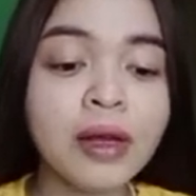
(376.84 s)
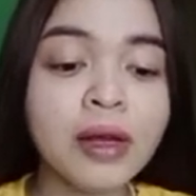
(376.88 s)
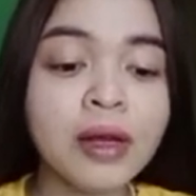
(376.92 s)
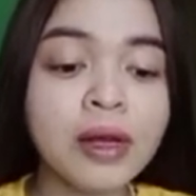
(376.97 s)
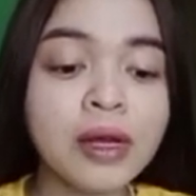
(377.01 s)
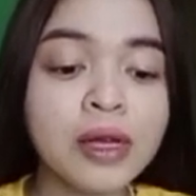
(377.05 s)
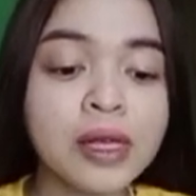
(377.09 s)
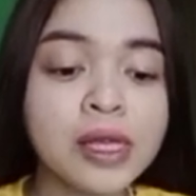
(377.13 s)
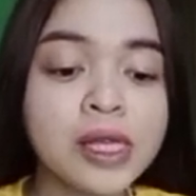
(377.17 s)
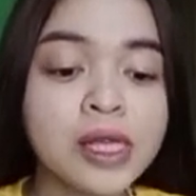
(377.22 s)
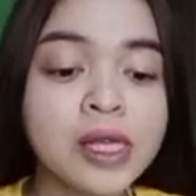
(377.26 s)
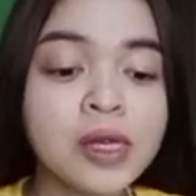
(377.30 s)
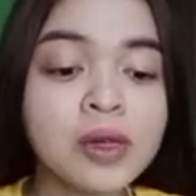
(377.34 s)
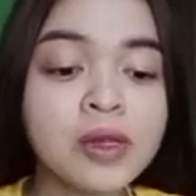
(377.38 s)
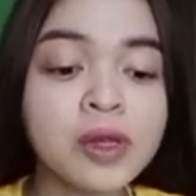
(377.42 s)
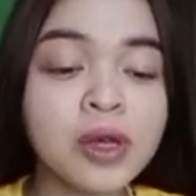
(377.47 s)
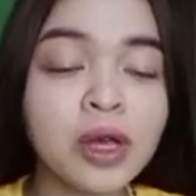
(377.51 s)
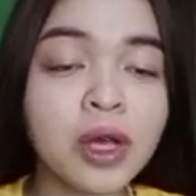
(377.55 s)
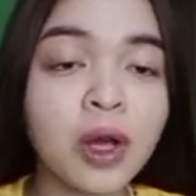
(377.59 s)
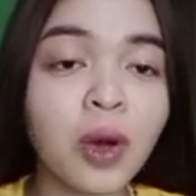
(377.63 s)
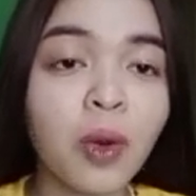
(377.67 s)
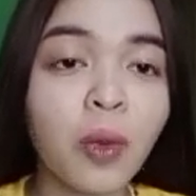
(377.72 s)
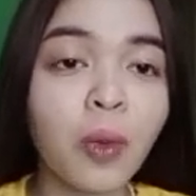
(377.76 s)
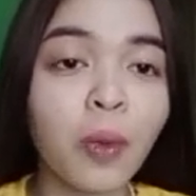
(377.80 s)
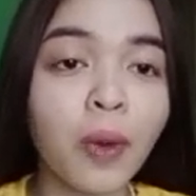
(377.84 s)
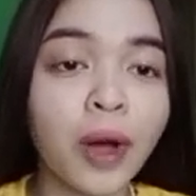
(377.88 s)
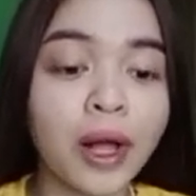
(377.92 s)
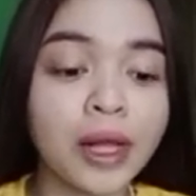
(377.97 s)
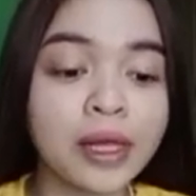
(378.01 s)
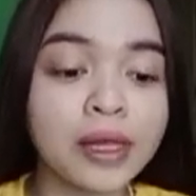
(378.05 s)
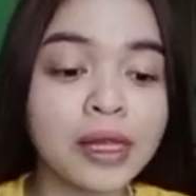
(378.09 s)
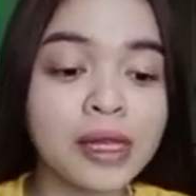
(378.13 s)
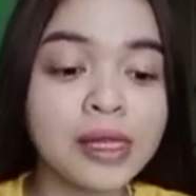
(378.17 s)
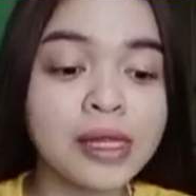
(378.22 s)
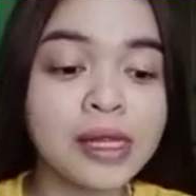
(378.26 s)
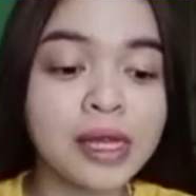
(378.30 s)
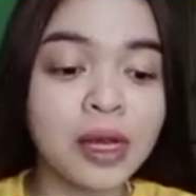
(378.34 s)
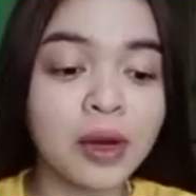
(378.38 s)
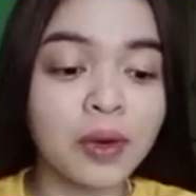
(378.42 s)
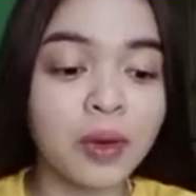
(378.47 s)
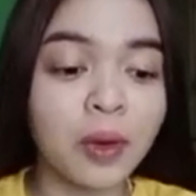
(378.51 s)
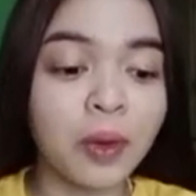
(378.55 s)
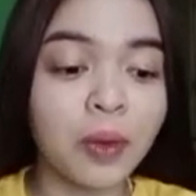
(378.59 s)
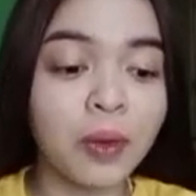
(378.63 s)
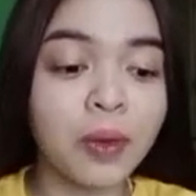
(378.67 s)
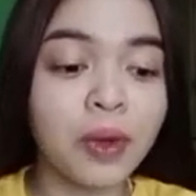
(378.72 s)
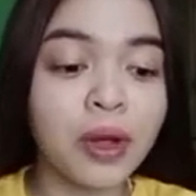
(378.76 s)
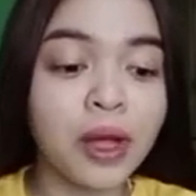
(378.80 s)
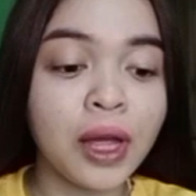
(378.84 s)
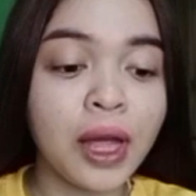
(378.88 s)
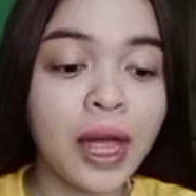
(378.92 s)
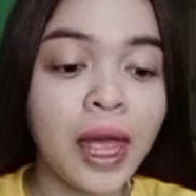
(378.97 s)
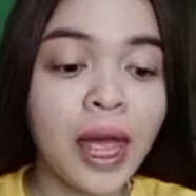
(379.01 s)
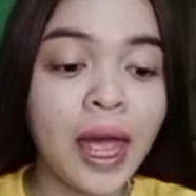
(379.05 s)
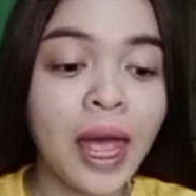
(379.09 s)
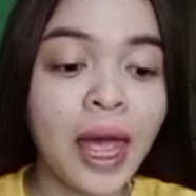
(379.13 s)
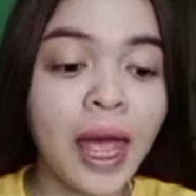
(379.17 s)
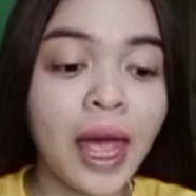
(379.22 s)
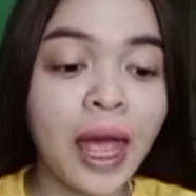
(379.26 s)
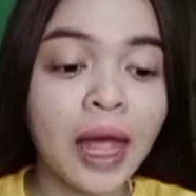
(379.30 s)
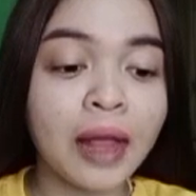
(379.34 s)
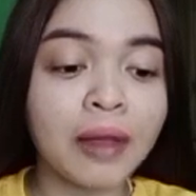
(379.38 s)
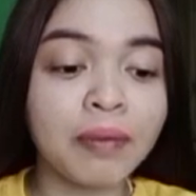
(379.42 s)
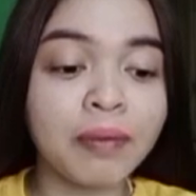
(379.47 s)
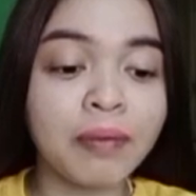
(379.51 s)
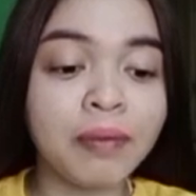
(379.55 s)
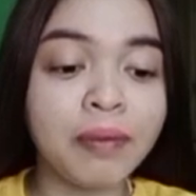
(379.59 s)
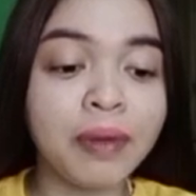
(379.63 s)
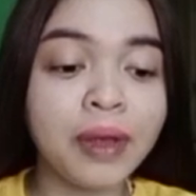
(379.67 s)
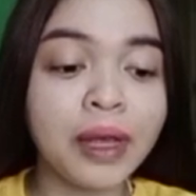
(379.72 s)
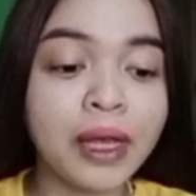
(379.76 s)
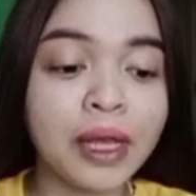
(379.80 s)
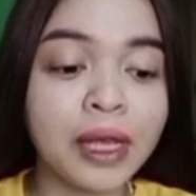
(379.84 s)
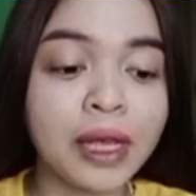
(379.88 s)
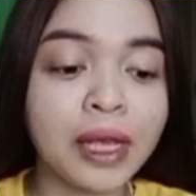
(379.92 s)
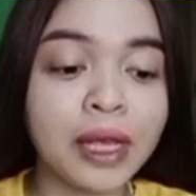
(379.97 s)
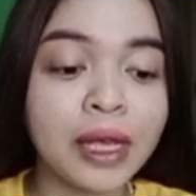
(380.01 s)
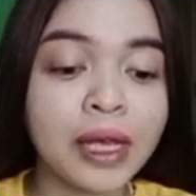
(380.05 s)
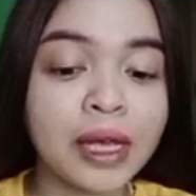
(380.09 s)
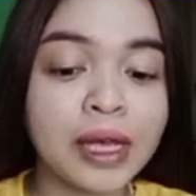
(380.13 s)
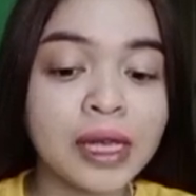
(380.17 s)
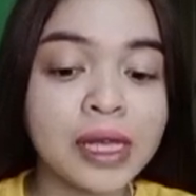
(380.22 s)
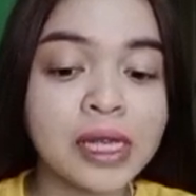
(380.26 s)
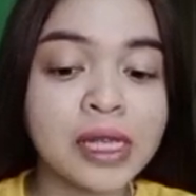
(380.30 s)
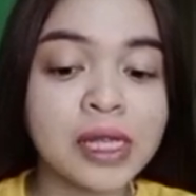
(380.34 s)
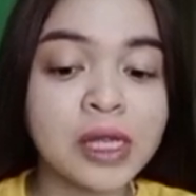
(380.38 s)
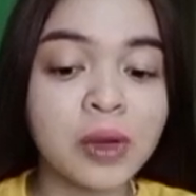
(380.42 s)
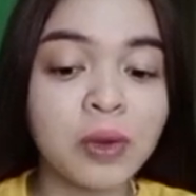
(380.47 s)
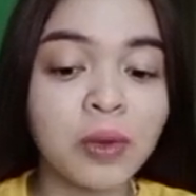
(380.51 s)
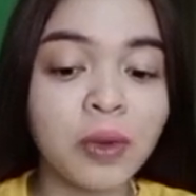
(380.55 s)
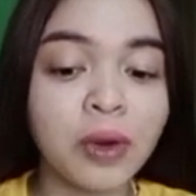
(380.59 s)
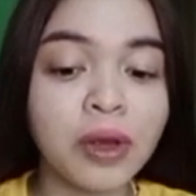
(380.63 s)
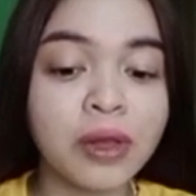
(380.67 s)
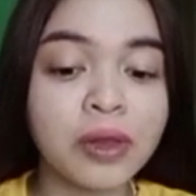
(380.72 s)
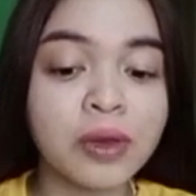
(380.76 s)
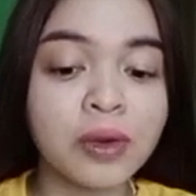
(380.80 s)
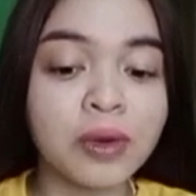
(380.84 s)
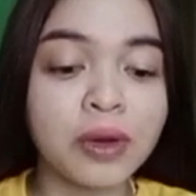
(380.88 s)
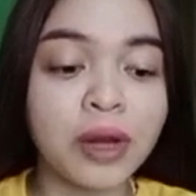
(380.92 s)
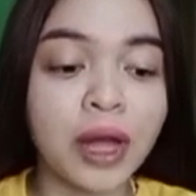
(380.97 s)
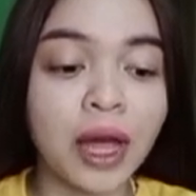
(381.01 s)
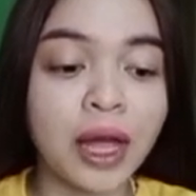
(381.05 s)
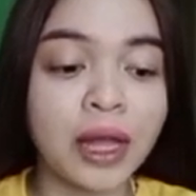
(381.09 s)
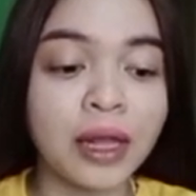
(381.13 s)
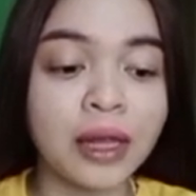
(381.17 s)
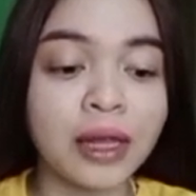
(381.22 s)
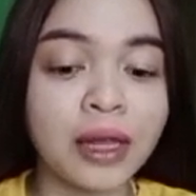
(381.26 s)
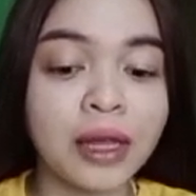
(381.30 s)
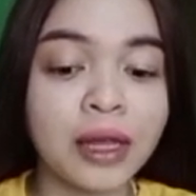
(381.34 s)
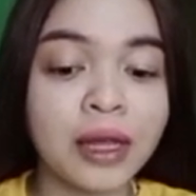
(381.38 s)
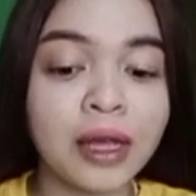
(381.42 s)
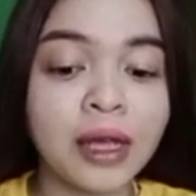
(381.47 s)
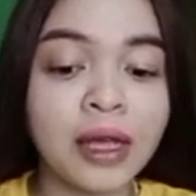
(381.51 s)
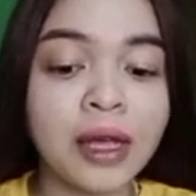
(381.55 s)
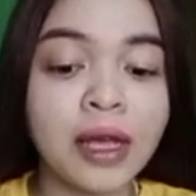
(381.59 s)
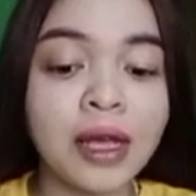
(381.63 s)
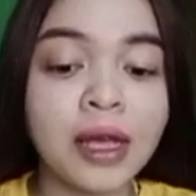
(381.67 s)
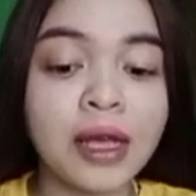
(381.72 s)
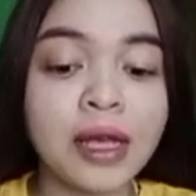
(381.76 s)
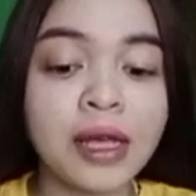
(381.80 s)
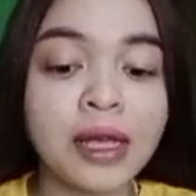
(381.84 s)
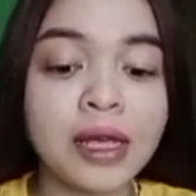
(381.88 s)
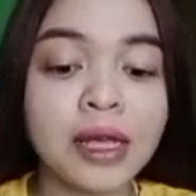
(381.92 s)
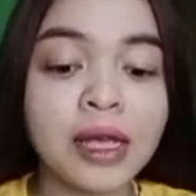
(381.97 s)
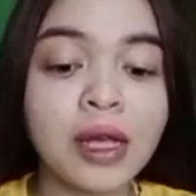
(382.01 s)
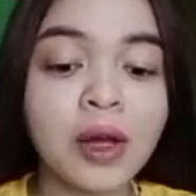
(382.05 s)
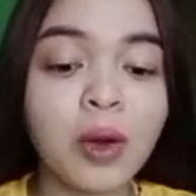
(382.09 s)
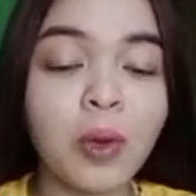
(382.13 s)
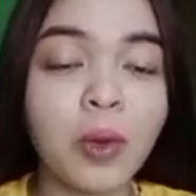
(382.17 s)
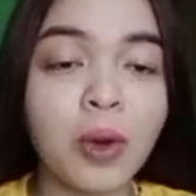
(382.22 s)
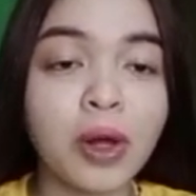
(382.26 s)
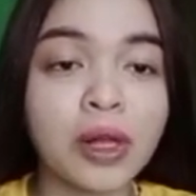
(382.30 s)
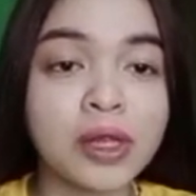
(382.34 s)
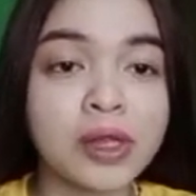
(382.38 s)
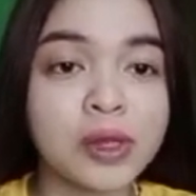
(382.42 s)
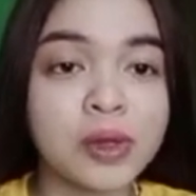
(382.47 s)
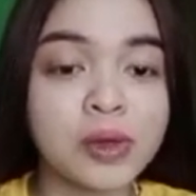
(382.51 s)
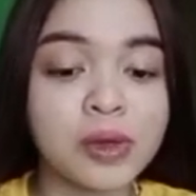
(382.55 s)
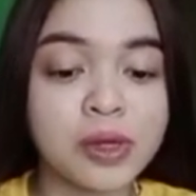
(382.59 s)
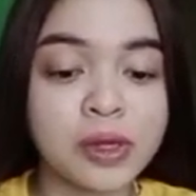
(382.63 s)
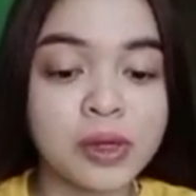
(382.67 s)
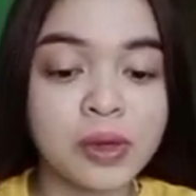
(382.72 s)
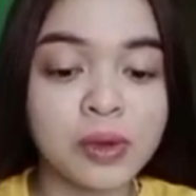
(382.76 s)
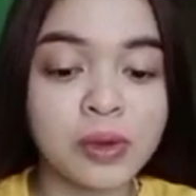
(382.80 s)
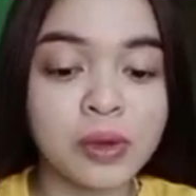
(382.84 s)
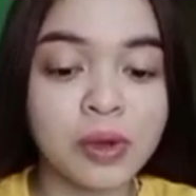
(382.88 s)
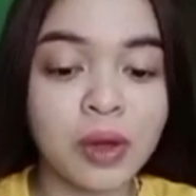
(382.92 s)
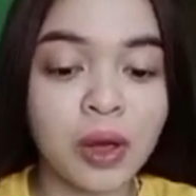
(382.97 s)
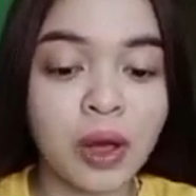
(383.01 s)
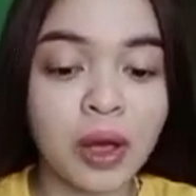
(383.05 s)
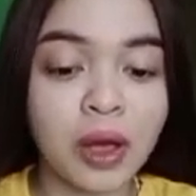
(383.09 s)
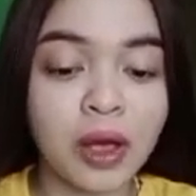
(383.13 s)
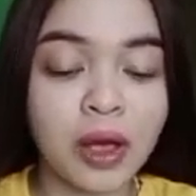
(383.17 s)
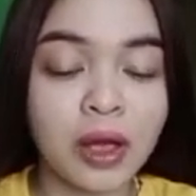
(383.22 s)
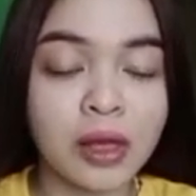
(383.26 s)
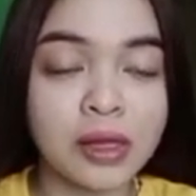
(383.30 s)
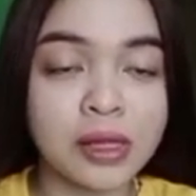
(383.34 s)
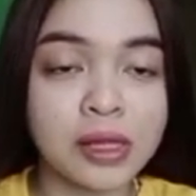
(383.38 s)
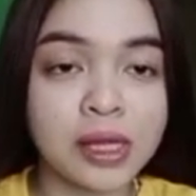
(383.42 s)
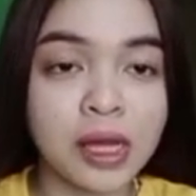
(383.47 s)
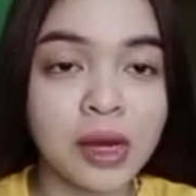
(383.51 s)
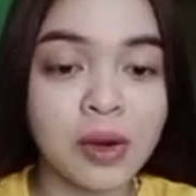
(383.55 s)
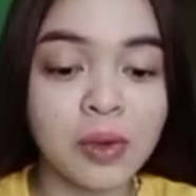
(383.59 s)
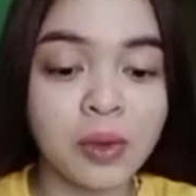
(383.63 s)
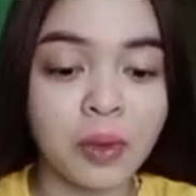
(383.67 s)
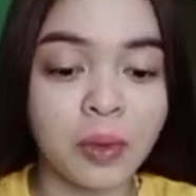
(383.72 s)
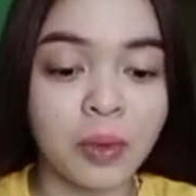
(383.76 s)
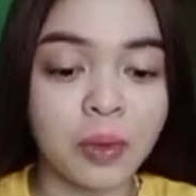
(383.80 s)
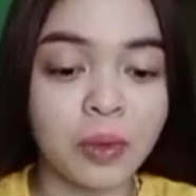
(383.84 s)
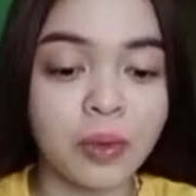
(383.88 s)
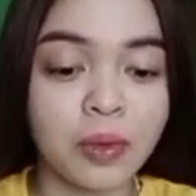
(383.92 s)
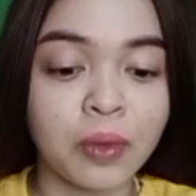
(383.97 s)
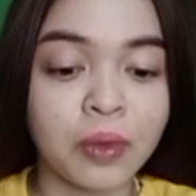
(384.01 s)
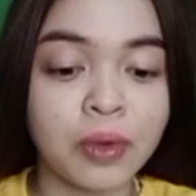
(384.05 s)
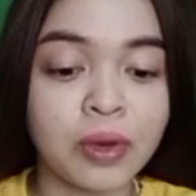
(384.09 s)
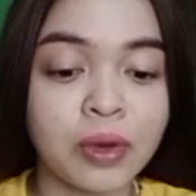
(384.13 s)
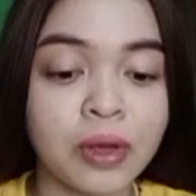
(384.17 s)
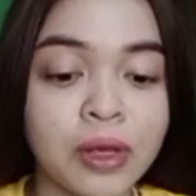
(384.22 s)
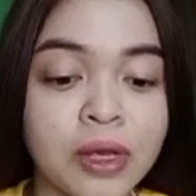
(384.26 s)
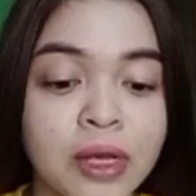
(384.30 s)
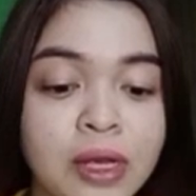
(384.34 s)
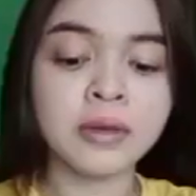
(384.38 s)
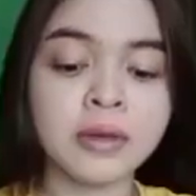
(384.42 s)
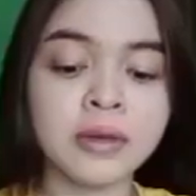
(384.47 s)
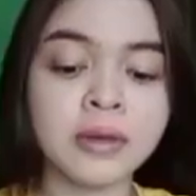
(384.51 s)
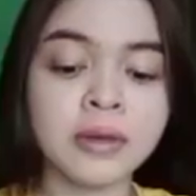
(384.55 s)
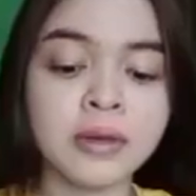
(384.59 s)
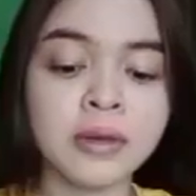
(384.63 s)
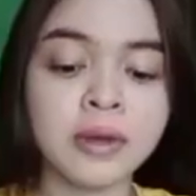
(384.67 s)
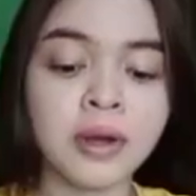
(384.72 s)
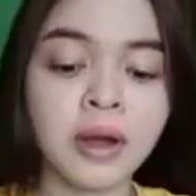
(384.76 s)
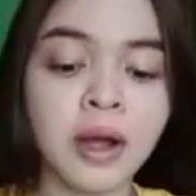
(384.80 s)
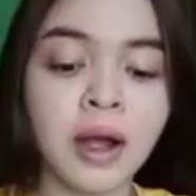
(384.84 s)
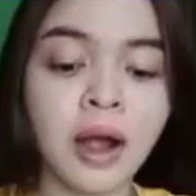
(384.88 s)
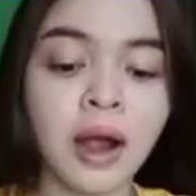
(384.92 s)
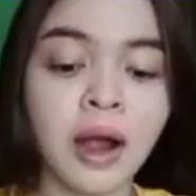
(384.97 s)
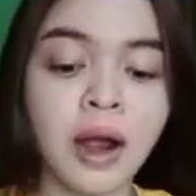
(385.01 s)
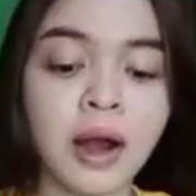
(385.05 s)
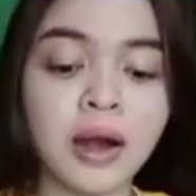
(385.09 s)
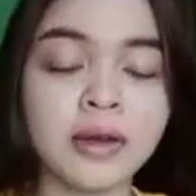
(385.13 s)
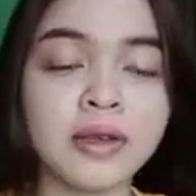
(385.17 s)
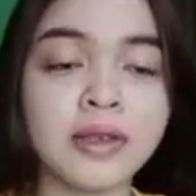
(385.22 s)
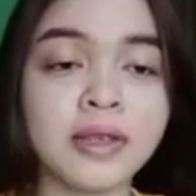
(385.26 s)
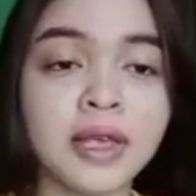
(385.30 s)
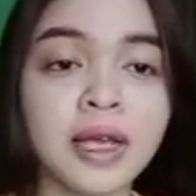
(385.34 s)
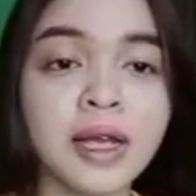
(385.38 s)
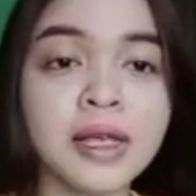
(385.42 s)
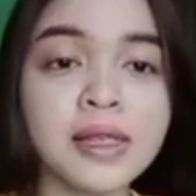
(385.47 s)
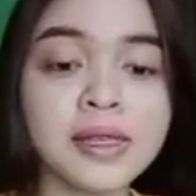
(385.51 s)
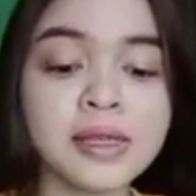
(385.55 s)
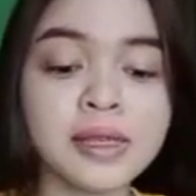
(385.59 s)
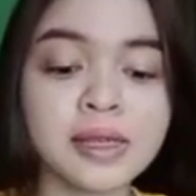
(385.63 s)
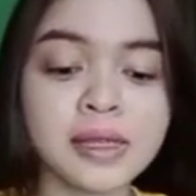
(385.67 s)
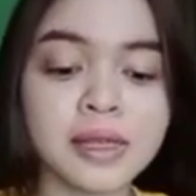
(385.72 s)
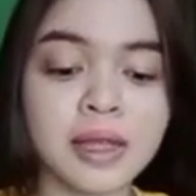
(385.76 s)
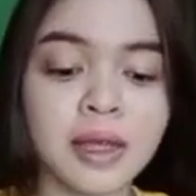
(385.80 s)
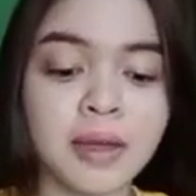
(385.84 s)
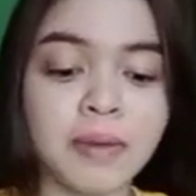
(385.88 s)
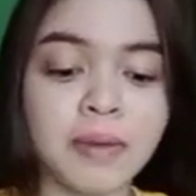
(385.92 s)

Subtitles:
So to equal to 0 and B is greater than equal to 0. Our second step